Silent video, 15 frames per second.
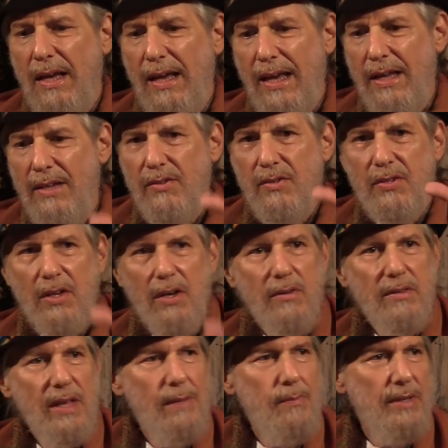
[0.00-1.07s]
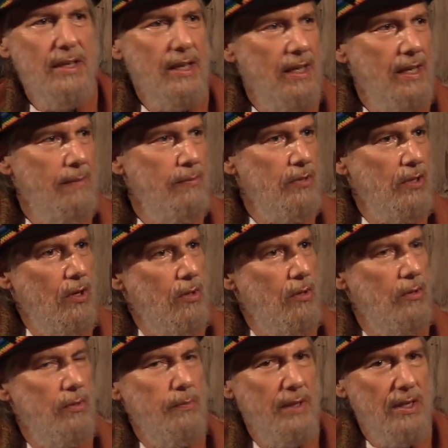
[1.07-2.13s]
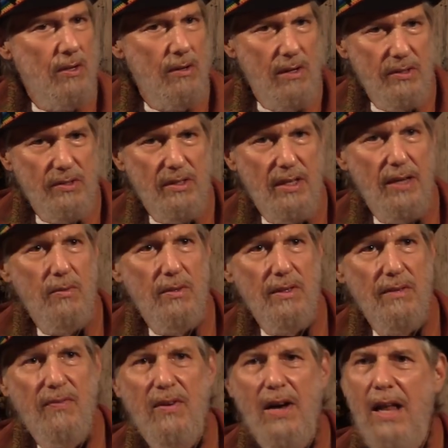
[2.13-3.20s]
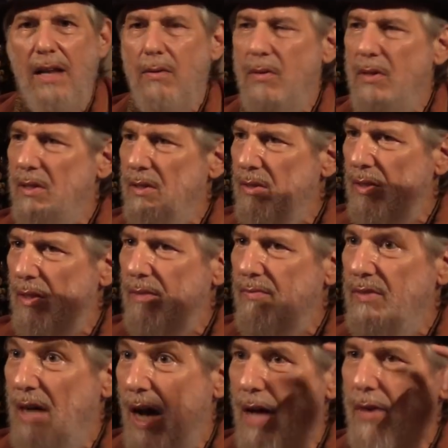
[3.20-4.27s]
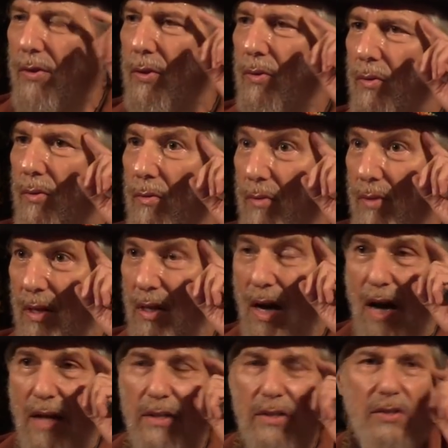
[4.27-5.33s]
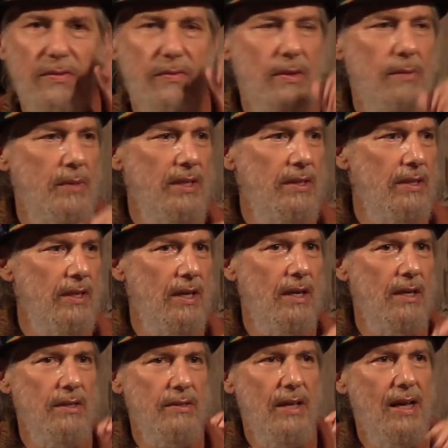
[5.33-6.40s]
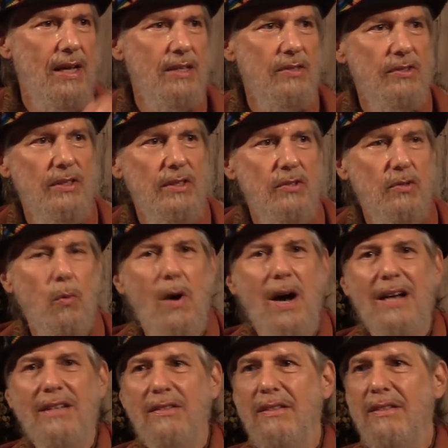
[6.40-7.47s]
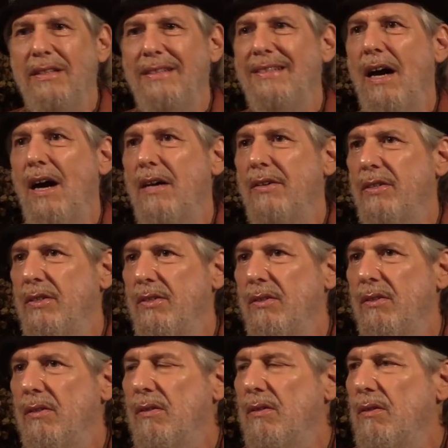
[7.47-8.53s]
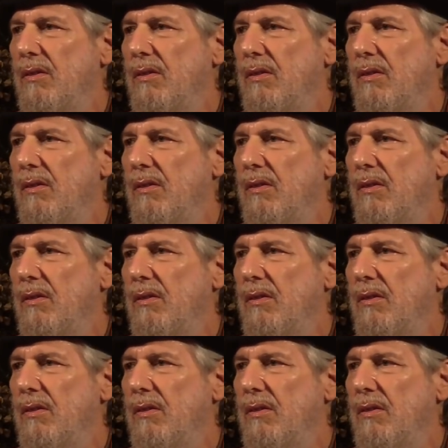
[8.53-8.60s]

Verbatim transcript: And so they became known because they were the followers of Danu, the goddess from India, as the Tuatha De Danann.